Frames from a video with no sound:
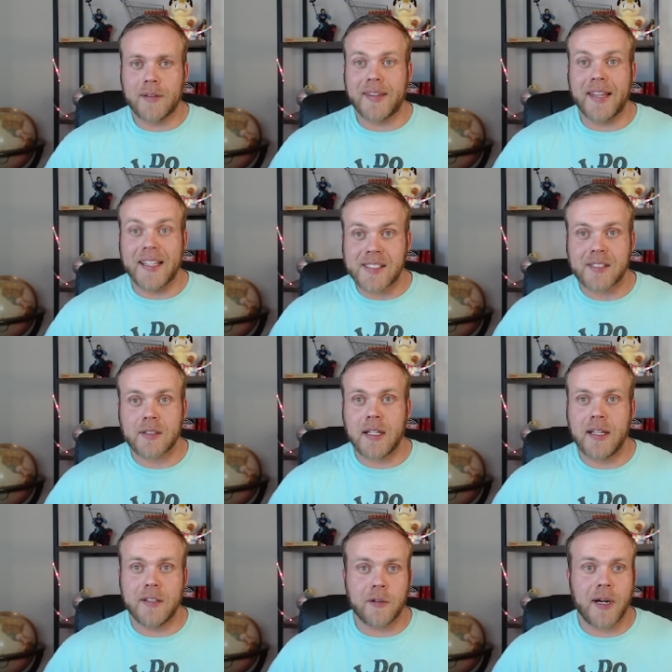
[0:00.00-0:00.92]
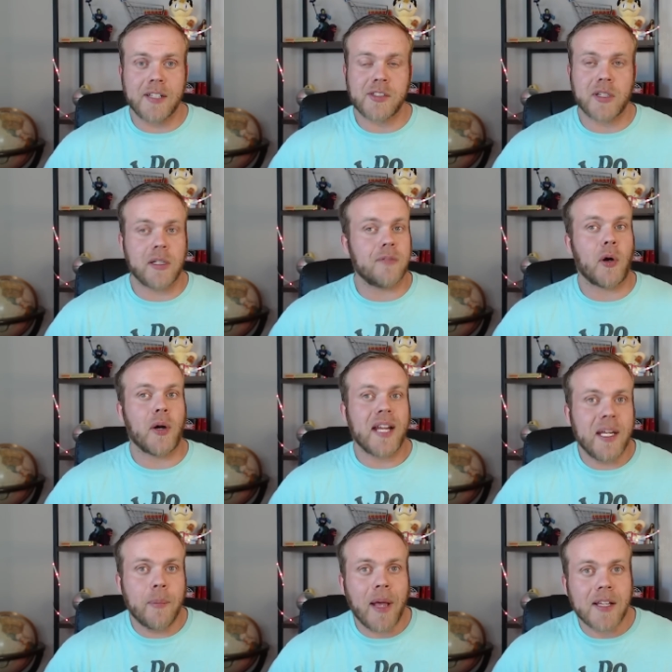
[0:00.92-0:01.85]
this iteration of our
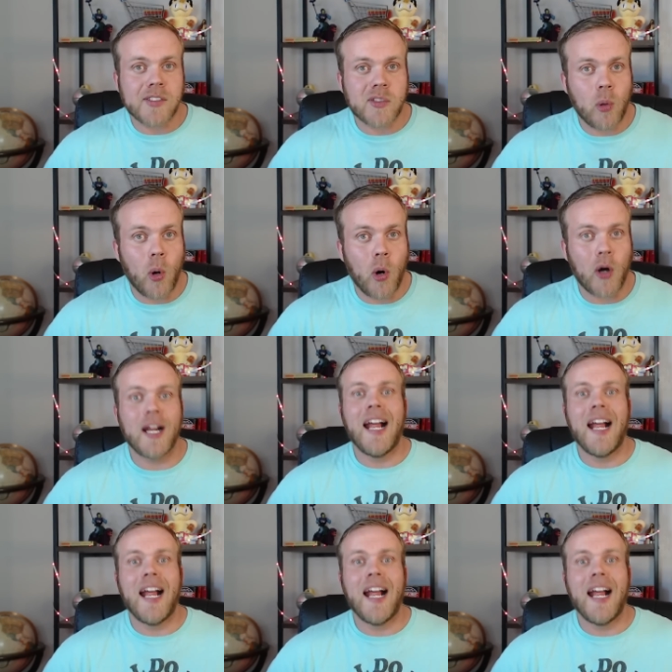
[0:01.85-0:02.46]
eBay store